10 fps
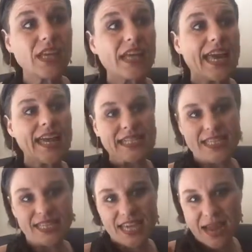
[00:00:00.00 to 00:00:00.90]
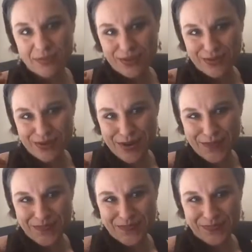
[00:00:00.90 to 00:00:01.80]
18 times in a row.
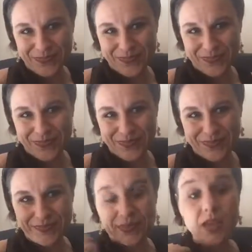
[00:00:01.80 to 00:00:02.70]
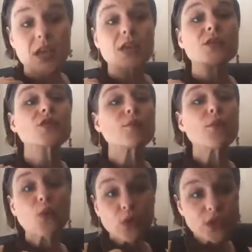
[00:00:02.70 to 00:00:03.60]
So
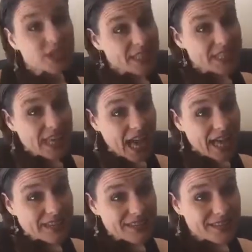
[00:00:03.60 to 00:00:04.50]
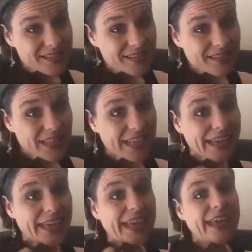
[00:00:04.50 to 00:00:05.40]
portion size
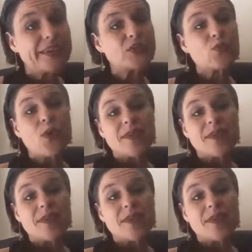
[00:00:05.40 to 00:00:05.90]
is one